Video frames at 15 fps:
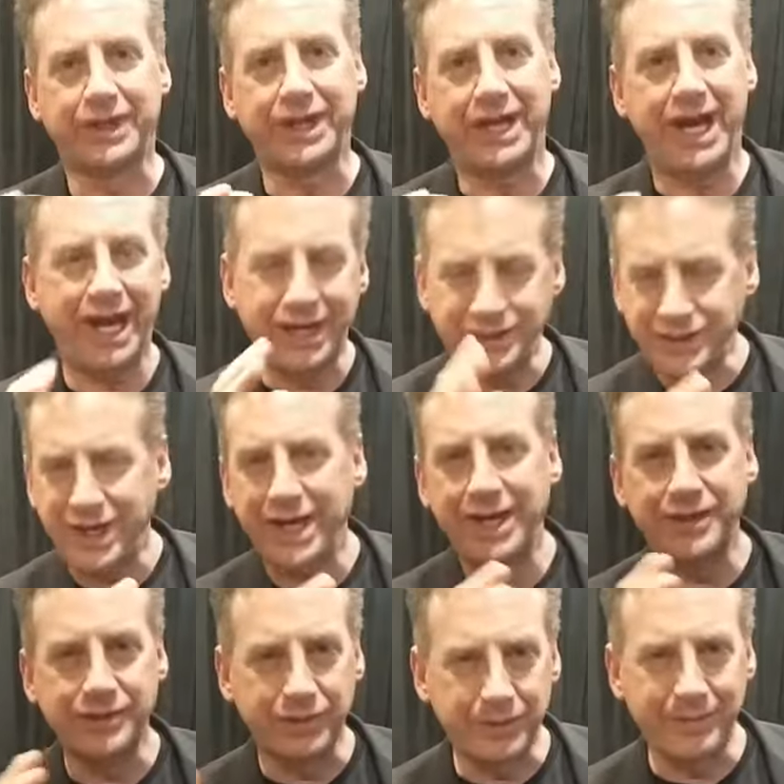hashtag Joel
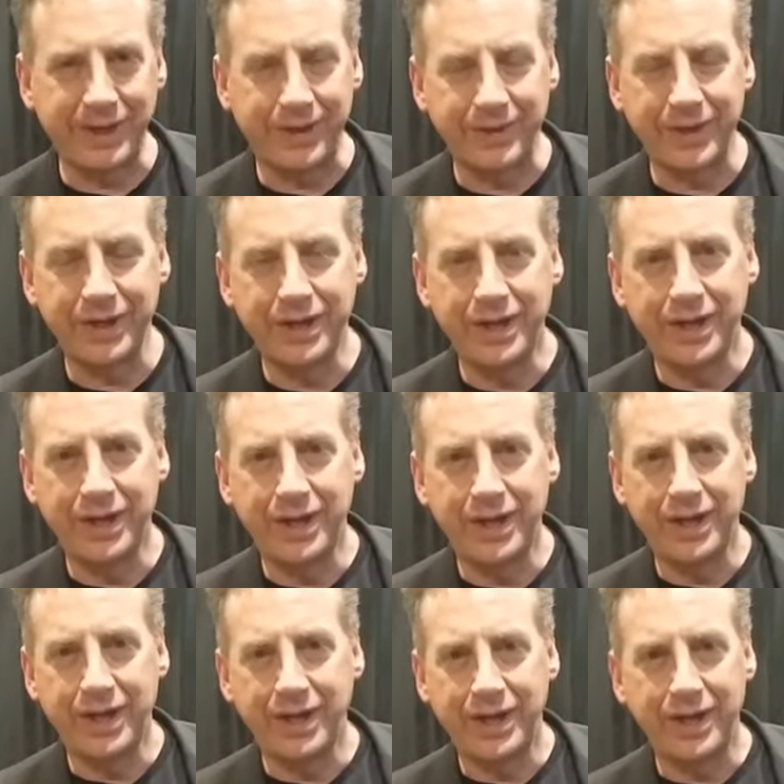Bauer
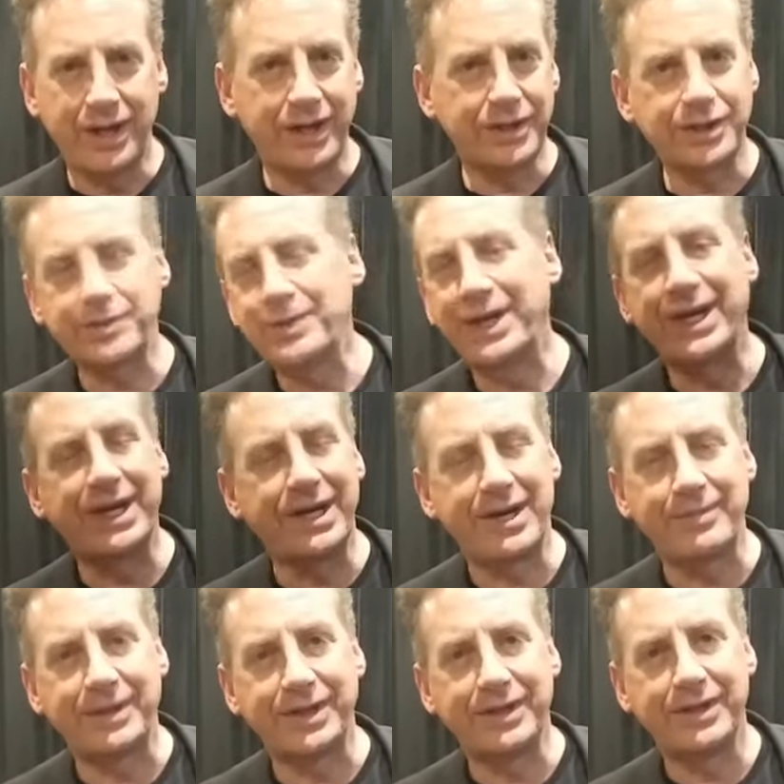and just make a comment.
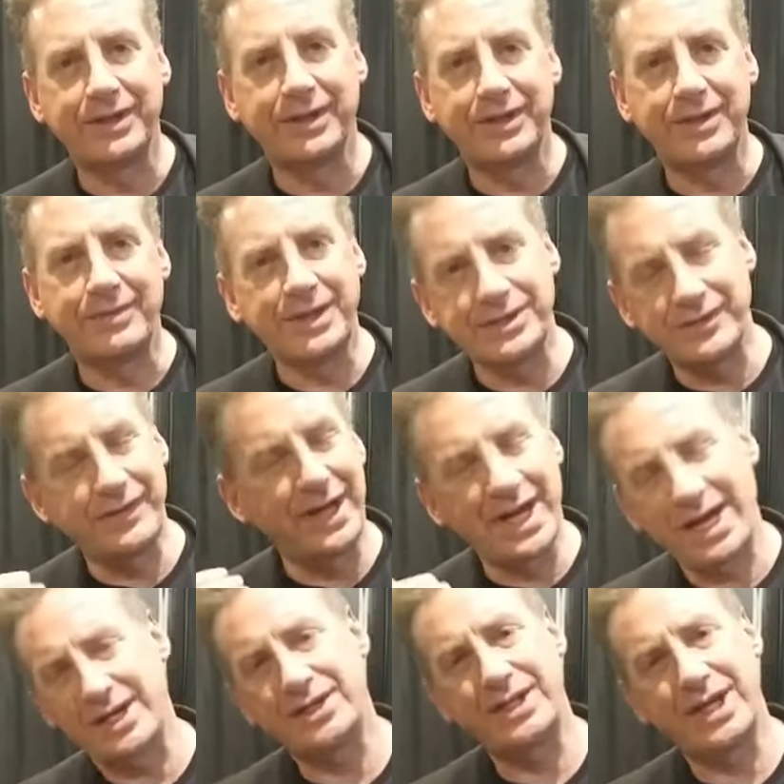That means if you
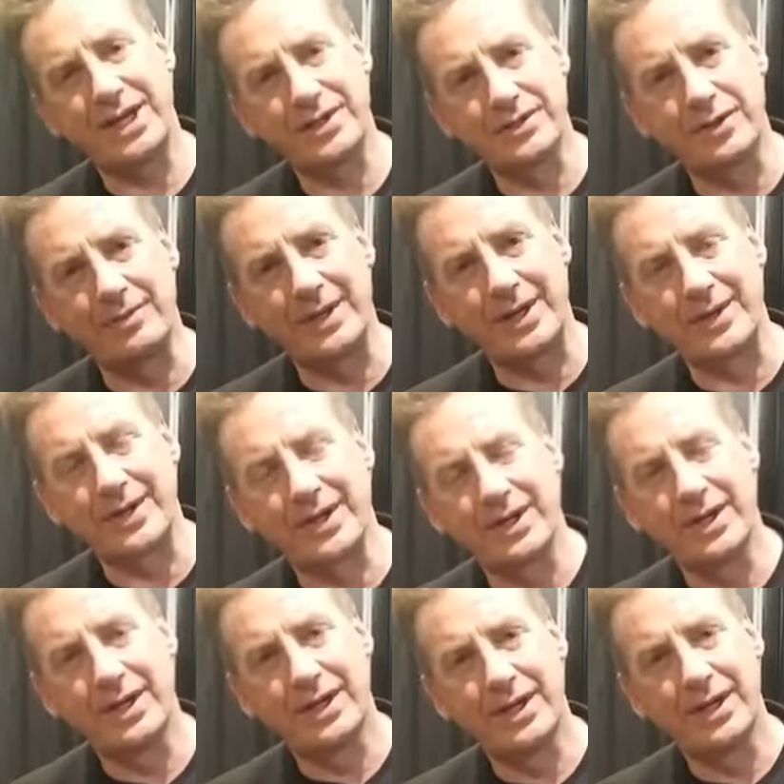hashtag Joel Bauer,
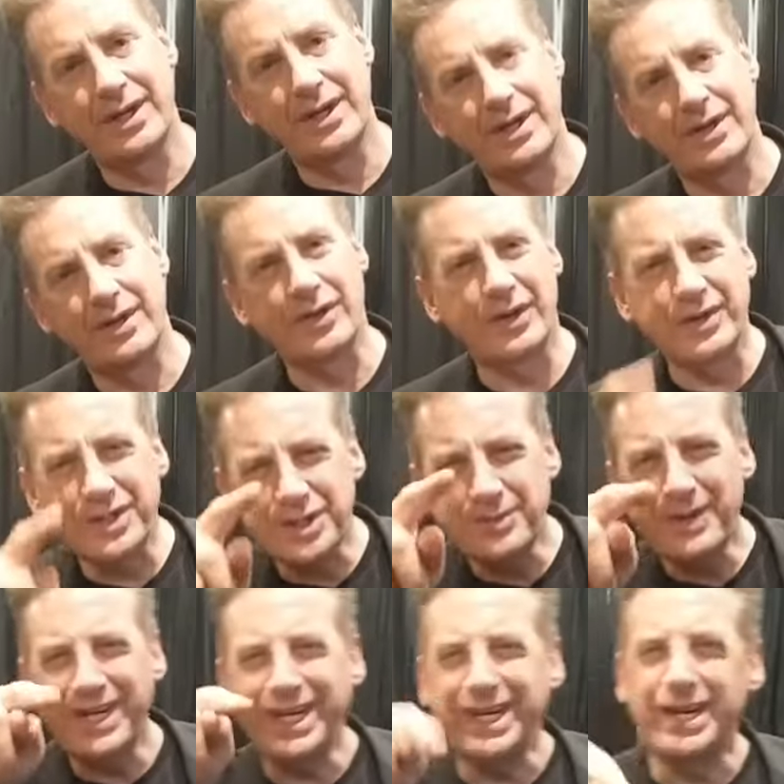or, or, just make a
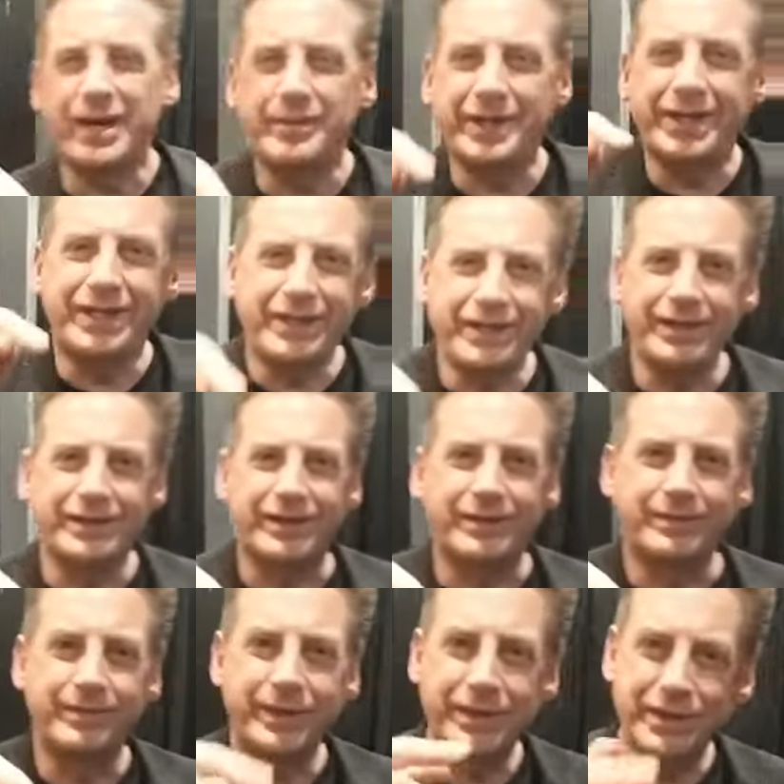comment here
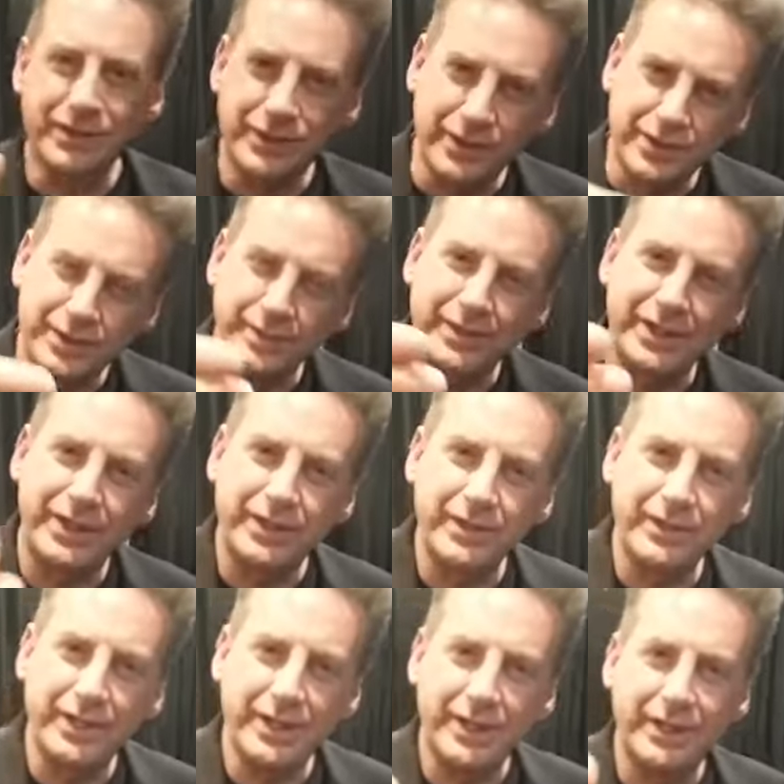because you should be queued
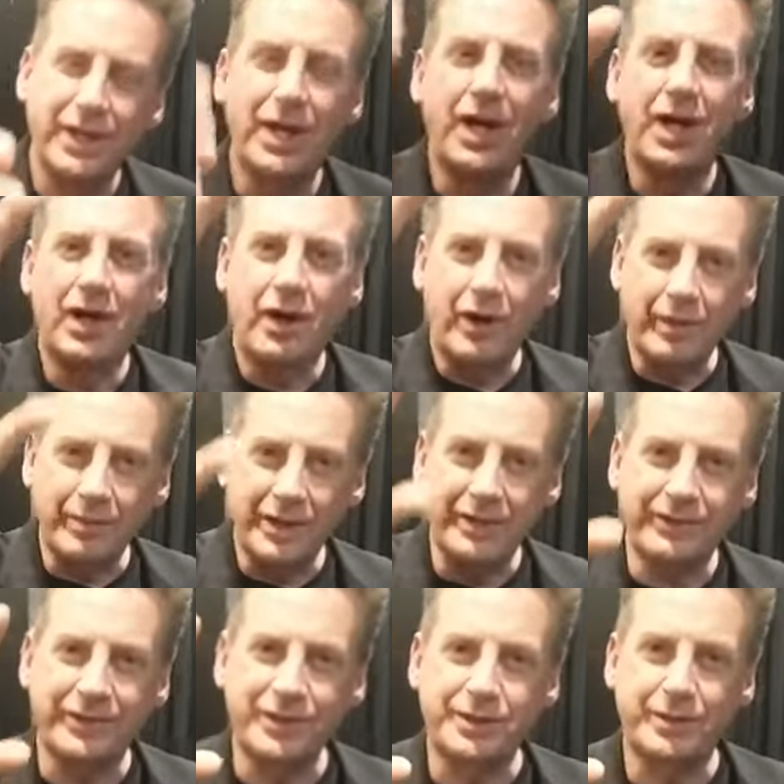in on my
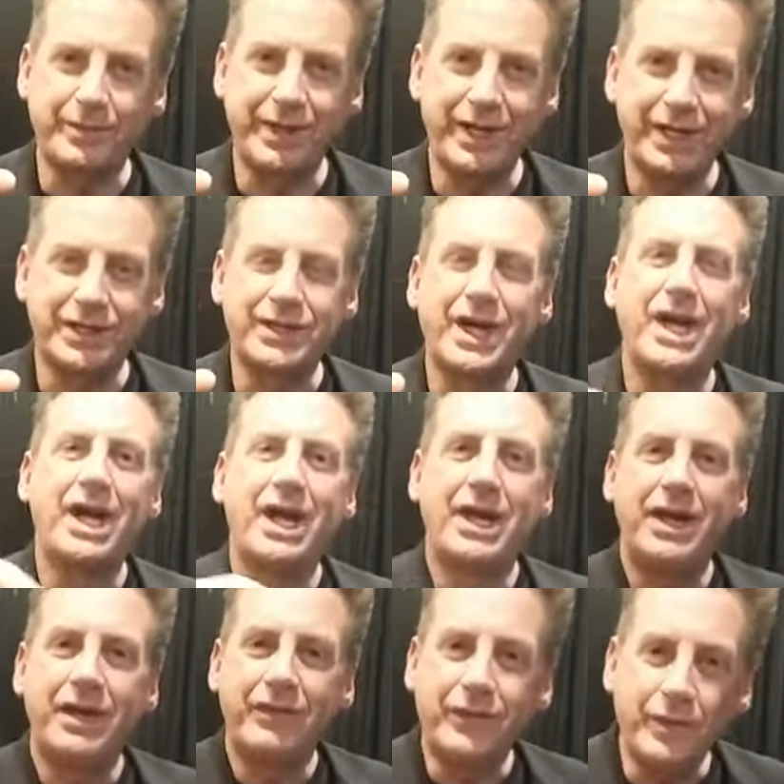official page. If
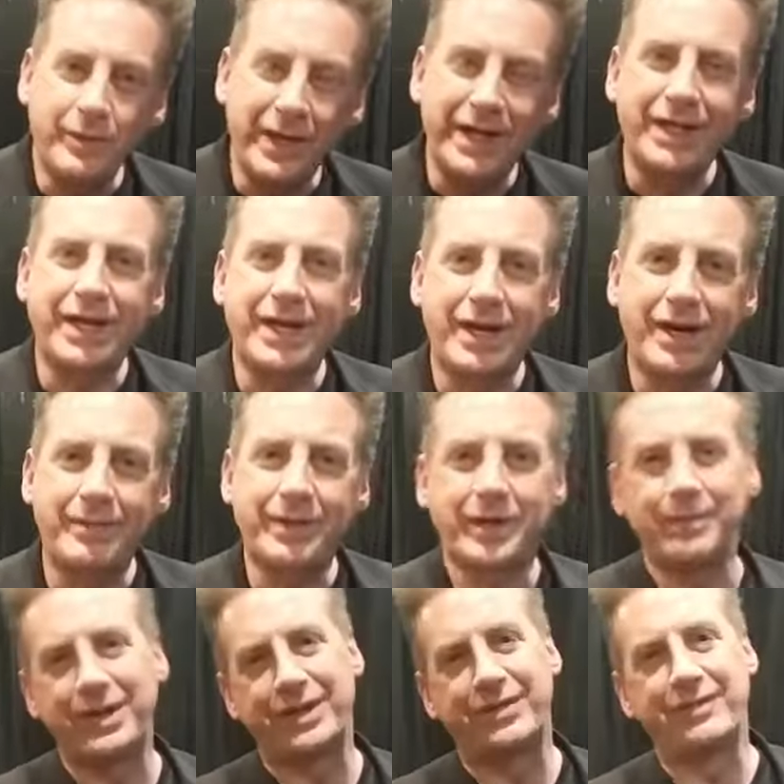you make a comment about
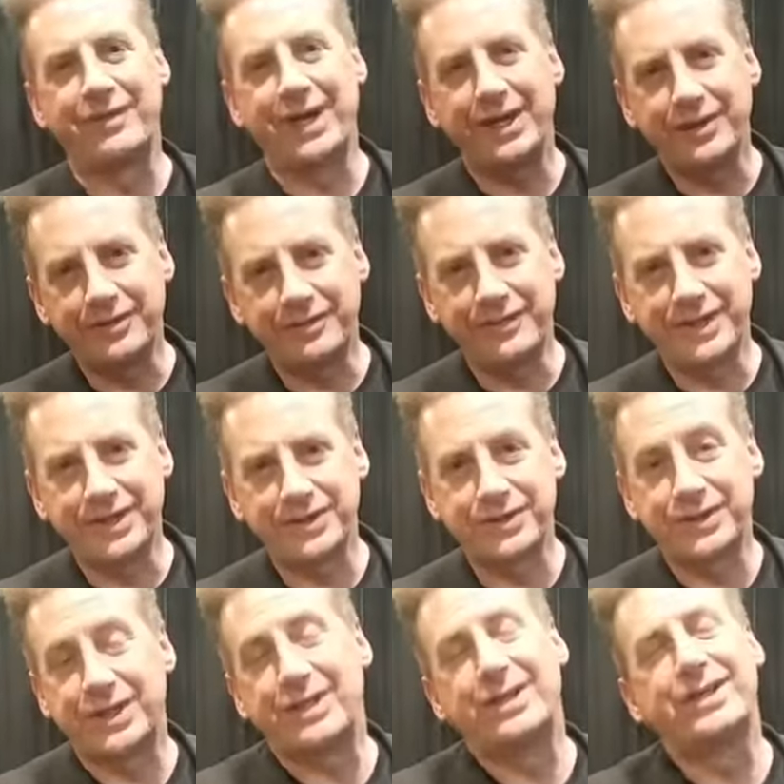the value of these, then I'll
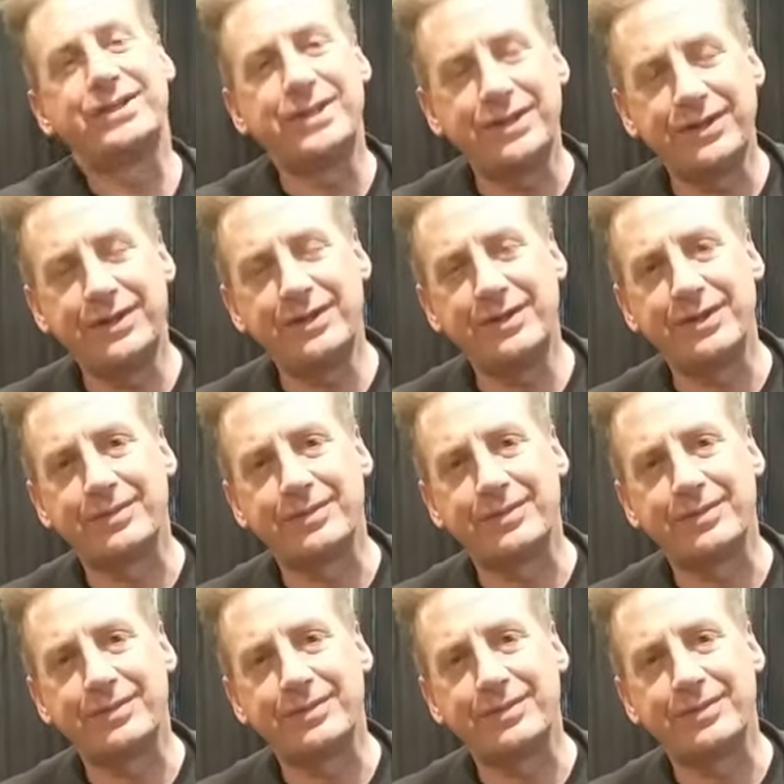continue doing them.